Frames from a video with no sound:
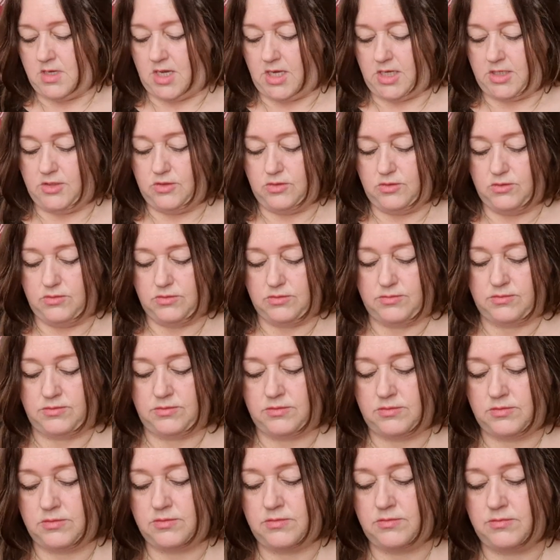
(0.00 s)
I do,
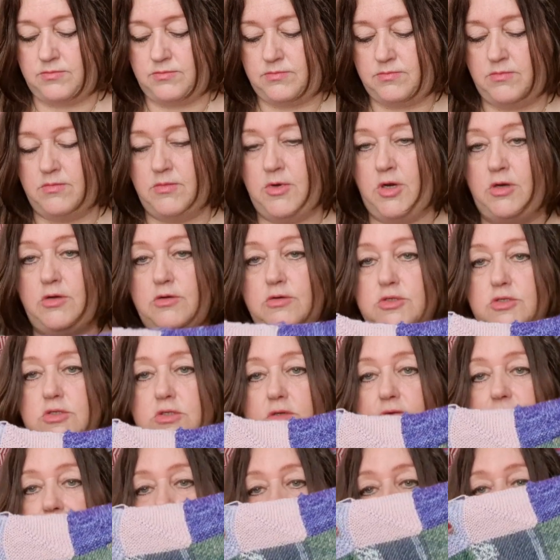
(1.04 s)

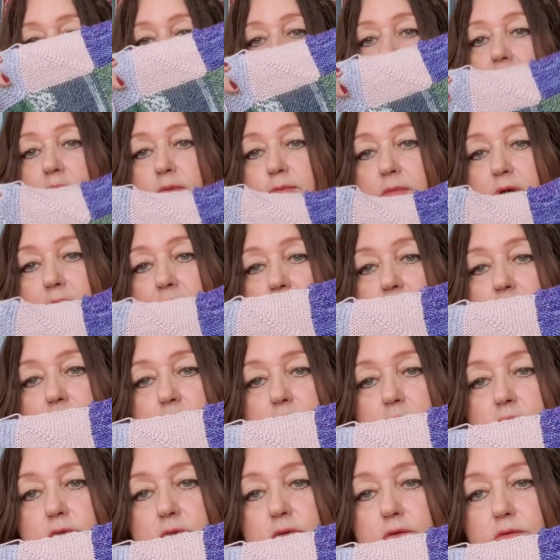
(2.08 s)
most of the time, I
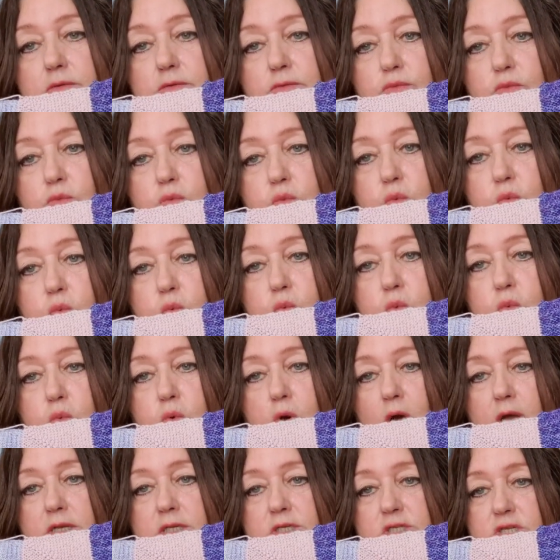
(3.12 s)
do
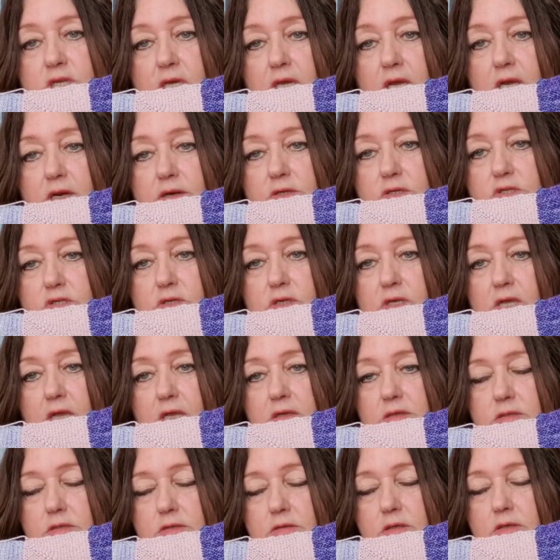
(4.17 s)
1 square
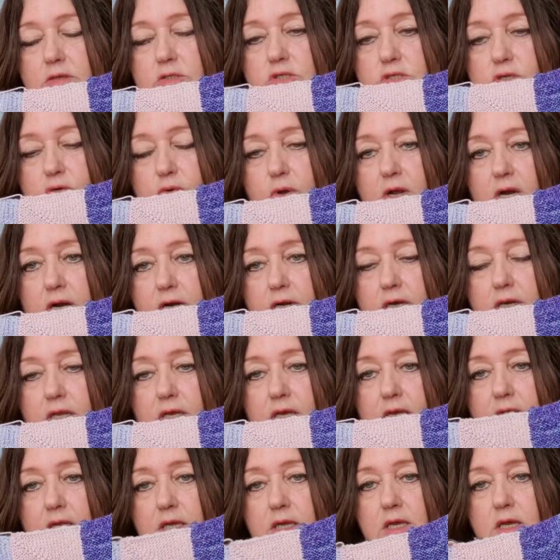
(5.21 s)
a
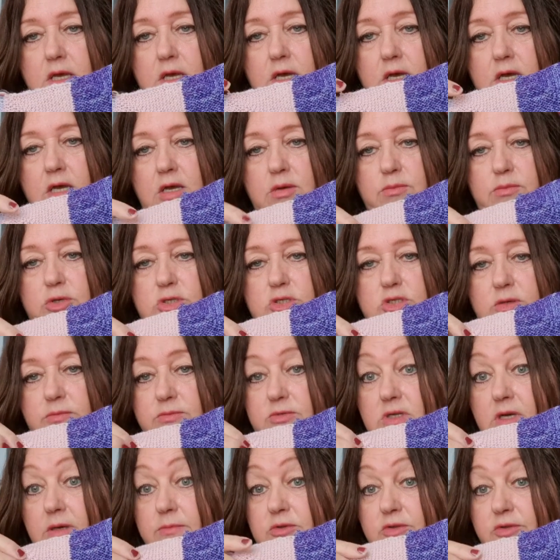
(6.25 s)
day, but
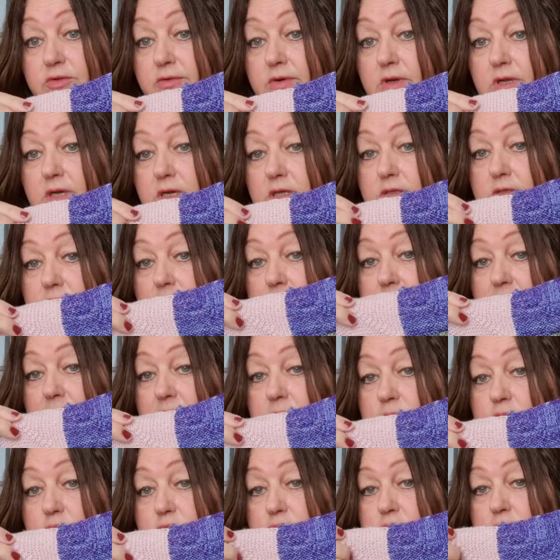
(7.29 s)
sometimes 3 and
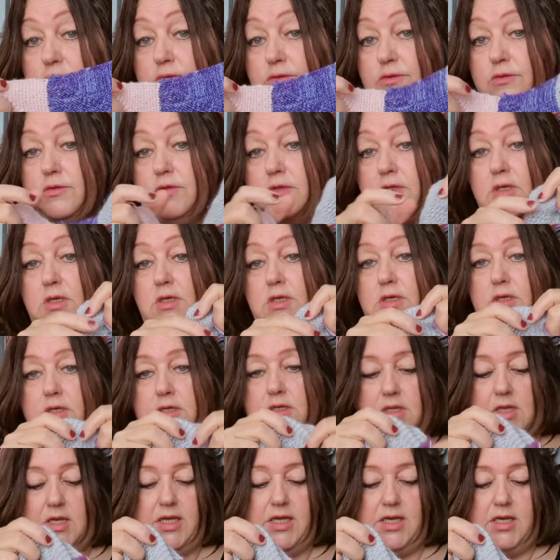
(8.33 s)
sometimes 2.
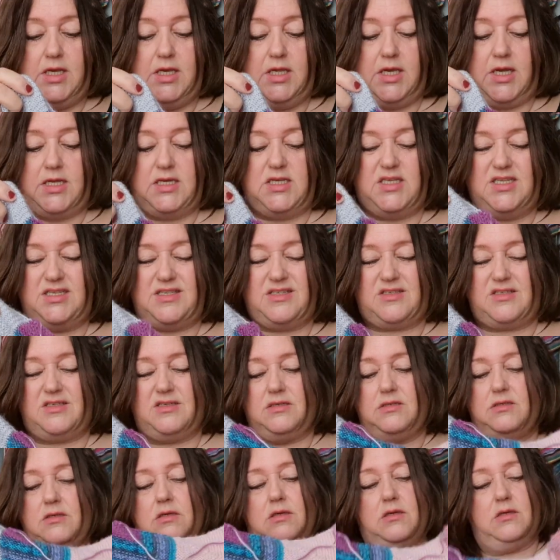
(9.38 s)
Lately I did
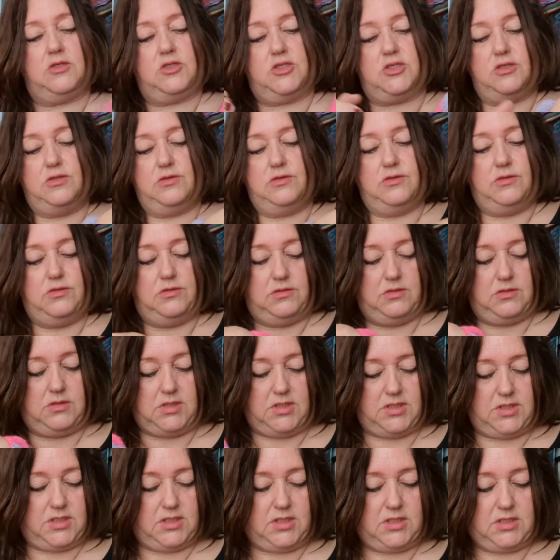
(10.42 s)
2
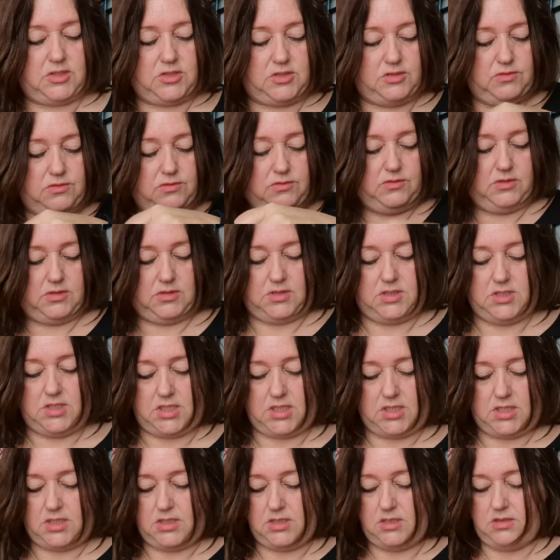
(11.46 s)
a
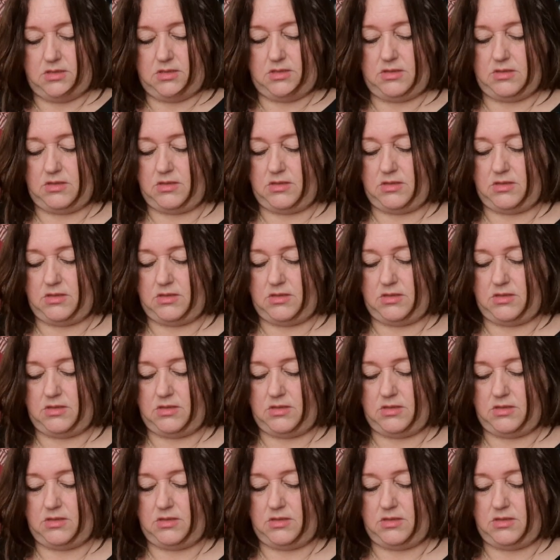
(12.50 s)
day.